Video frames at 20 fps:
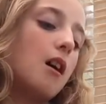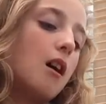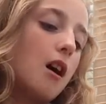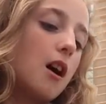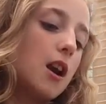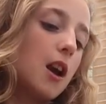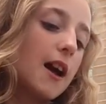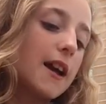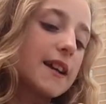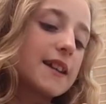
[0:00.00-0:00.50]

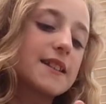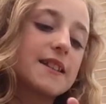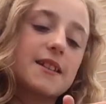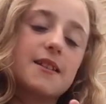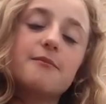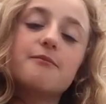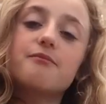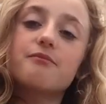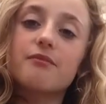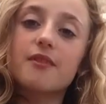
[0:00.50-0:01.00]
I like
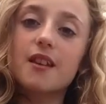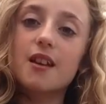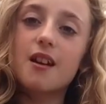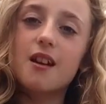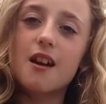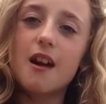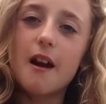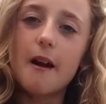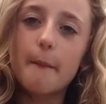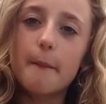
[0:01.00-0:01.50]
them,
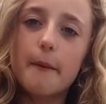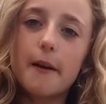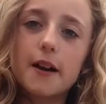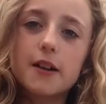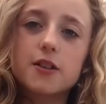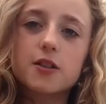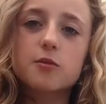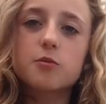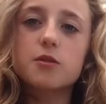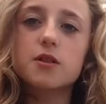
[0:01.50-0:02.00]
but
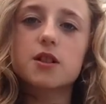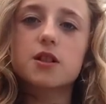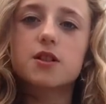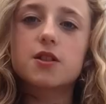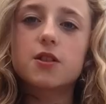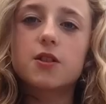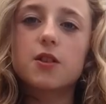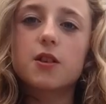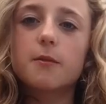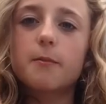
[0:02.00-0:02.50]
I just
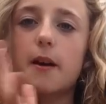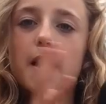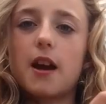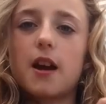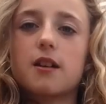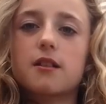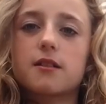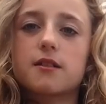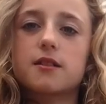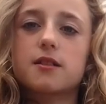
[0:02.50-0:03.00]
wanted a new
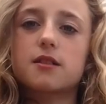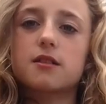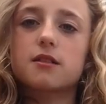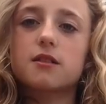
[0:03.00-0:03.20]
pair because